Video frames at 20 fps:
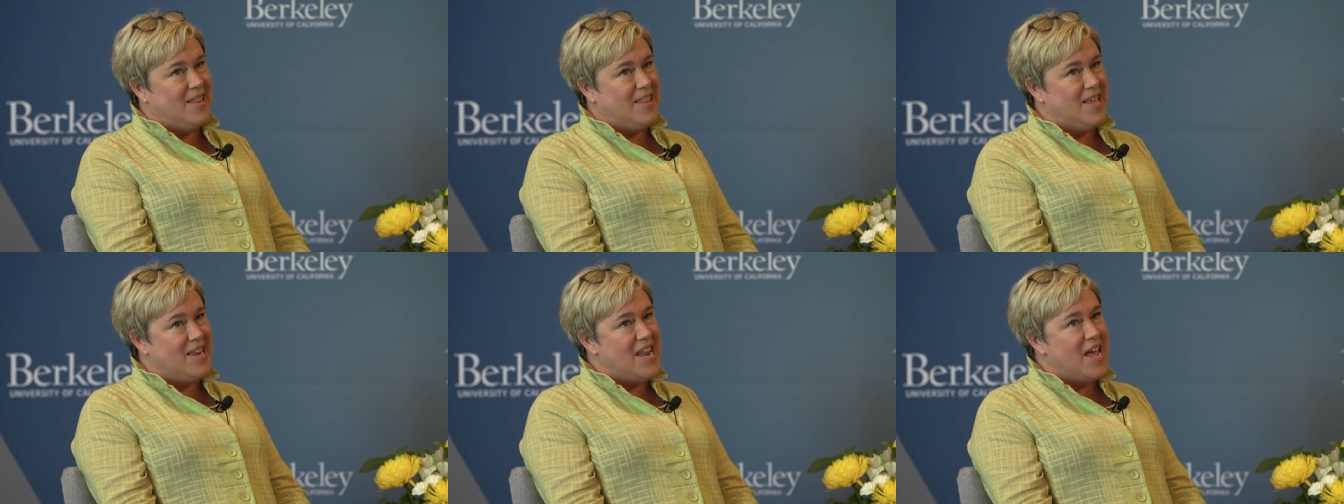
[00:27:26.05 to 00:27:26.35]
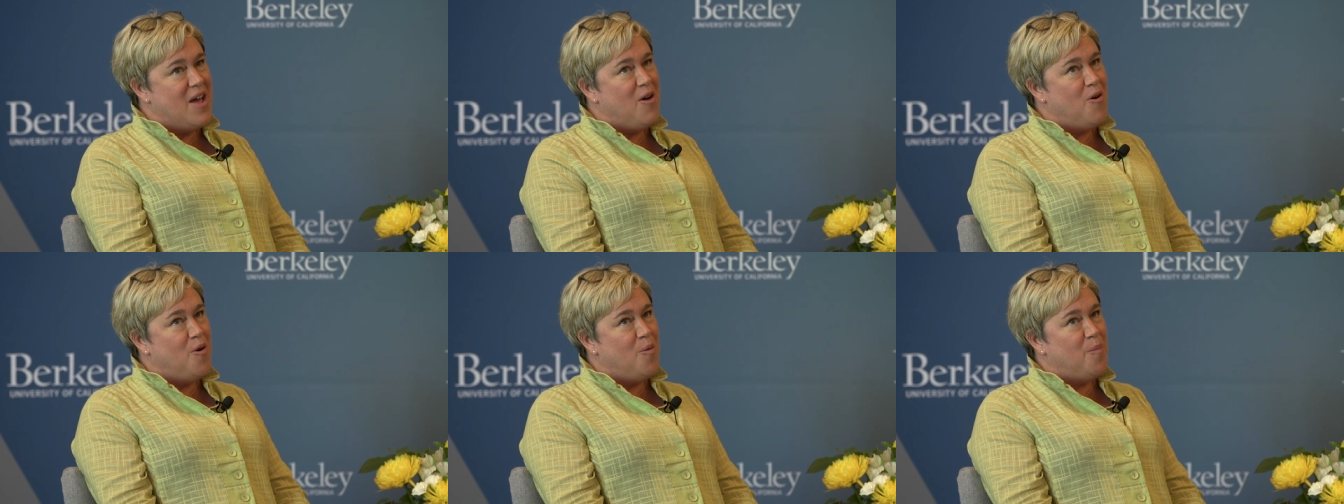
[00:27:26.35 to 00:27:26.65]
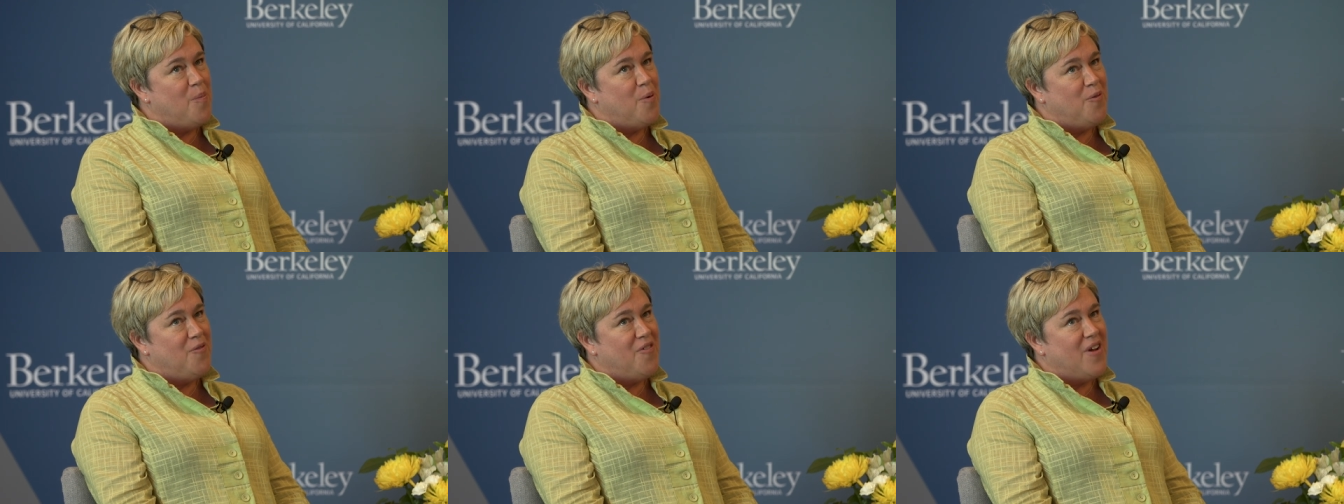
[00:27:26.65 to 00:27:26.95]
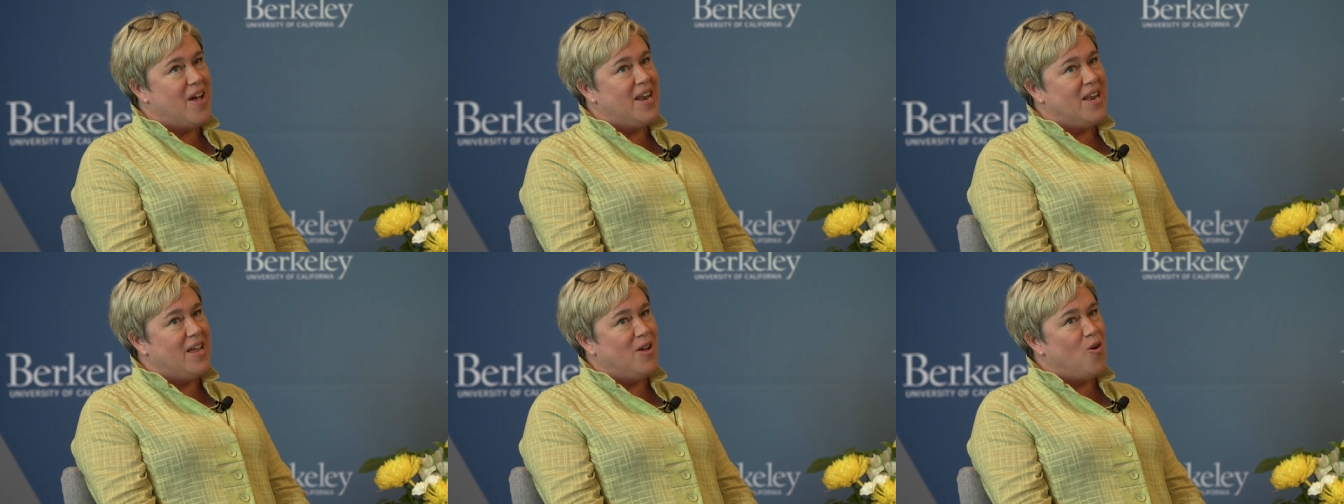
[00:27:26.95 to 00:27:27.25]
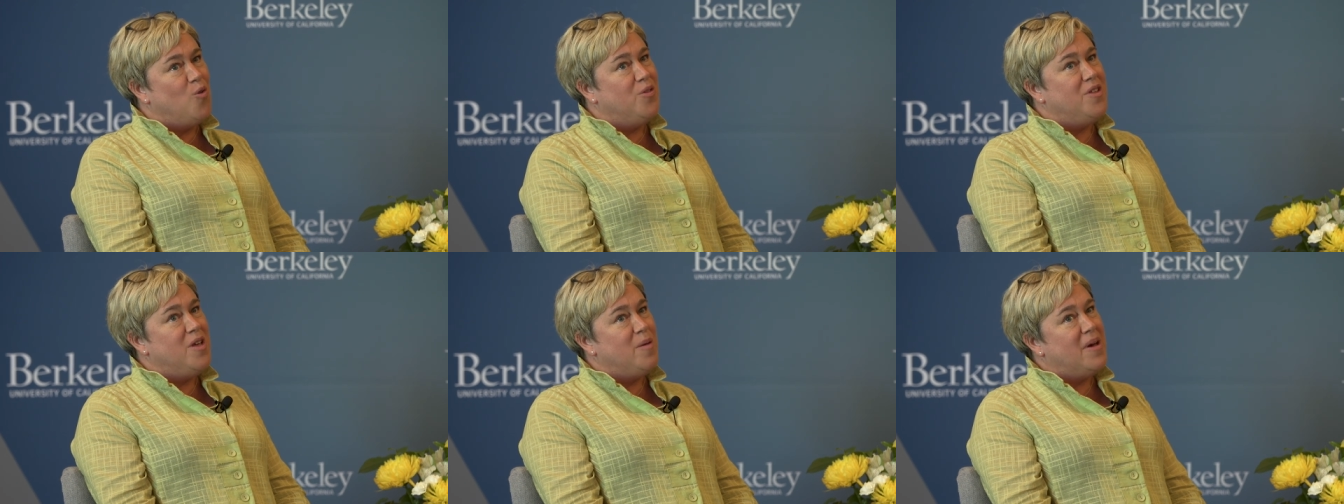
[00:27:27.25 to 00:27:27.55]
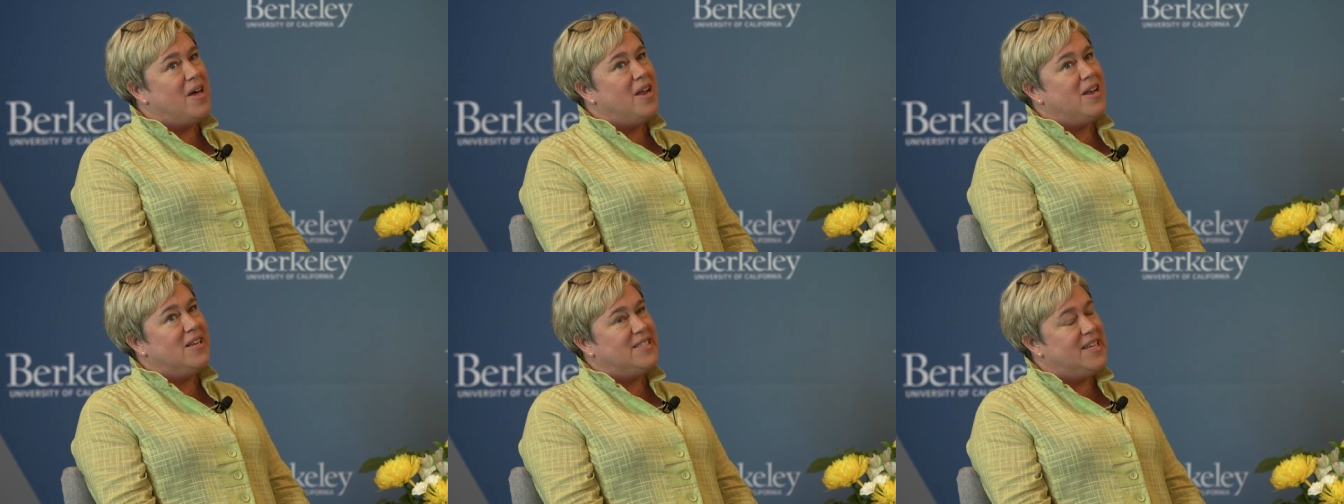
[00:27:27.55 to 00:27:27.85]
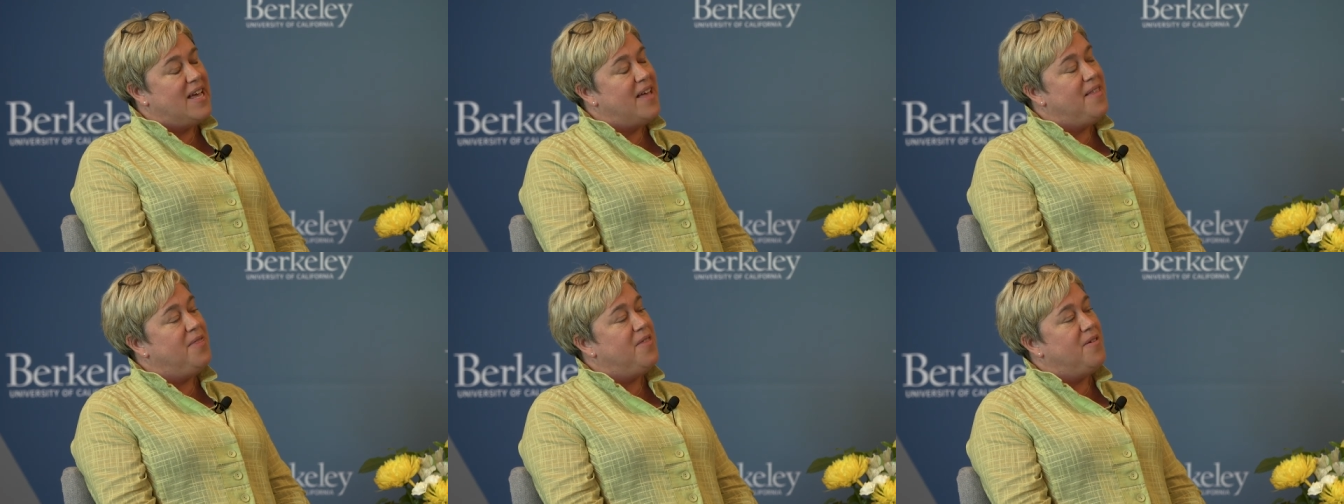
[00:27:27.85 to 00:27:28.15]
they now are providing only about a
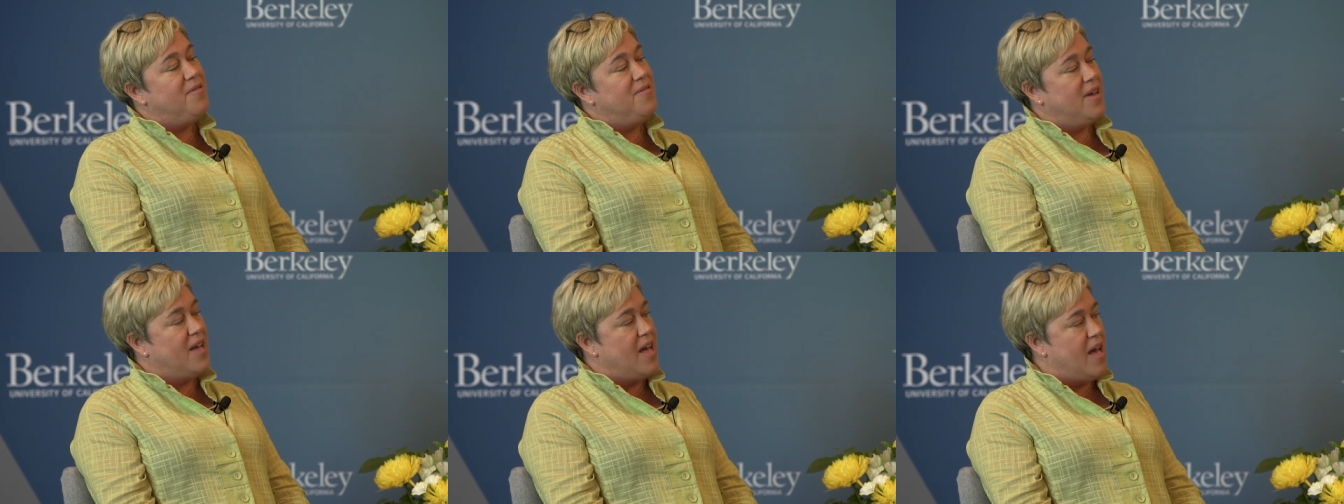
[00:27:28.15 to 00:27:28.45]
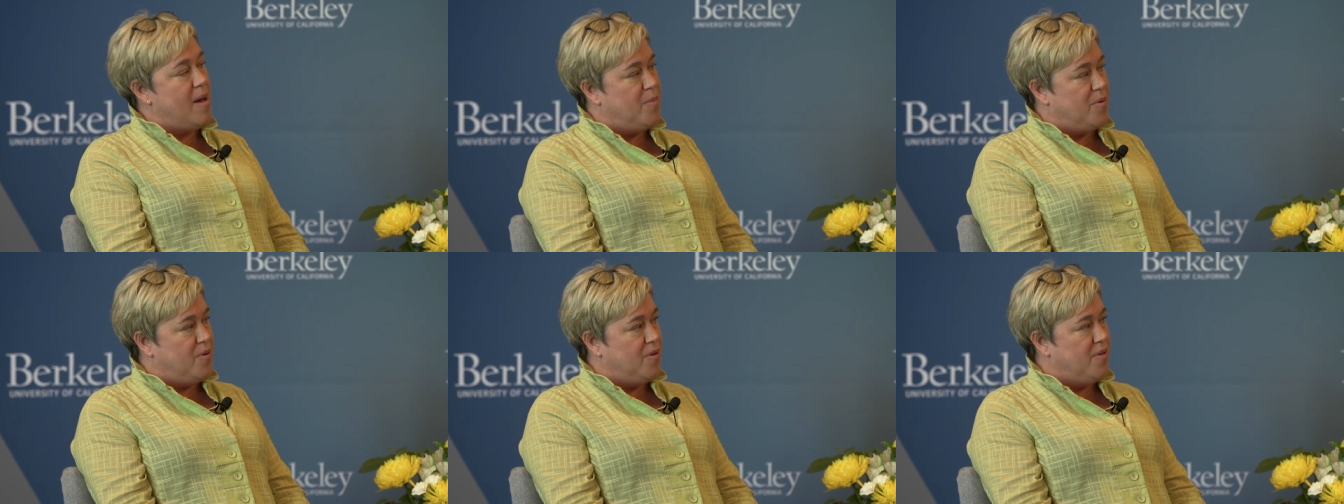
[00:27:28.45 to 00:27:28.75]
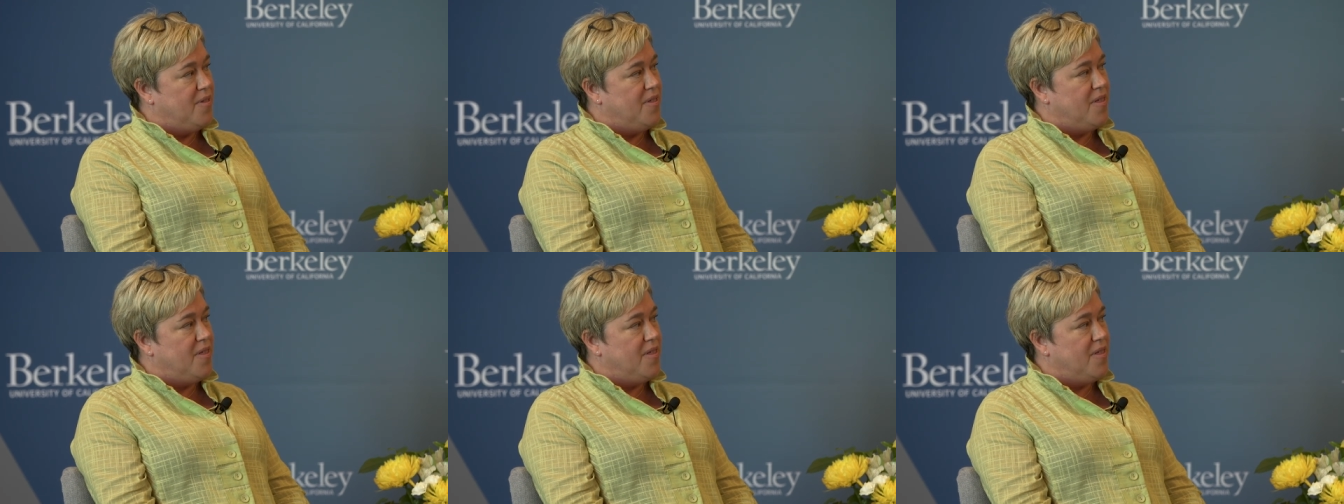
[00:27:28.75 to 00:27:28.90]
tenth of the capital